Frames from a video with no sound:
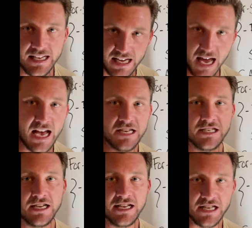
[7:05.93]
Cash
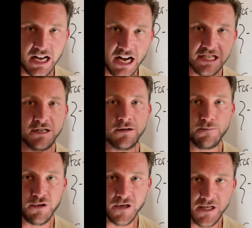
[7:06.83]
is
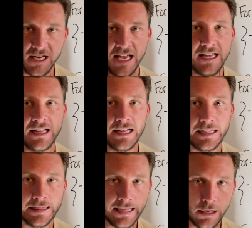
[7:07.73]

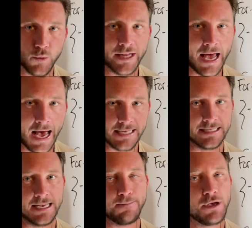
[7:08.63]
100% liquid
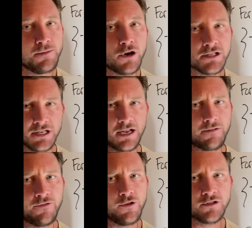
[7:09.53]
asset. And people often get
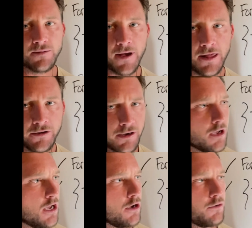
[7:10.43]
confused about it. They're like,
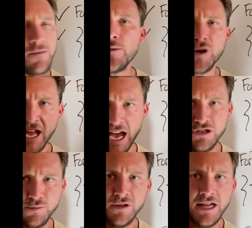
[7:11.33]
what do you mean we're cash?
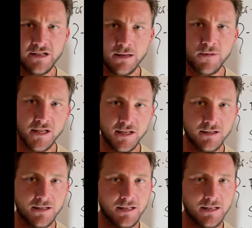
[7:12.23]
We're putting down a lot of money.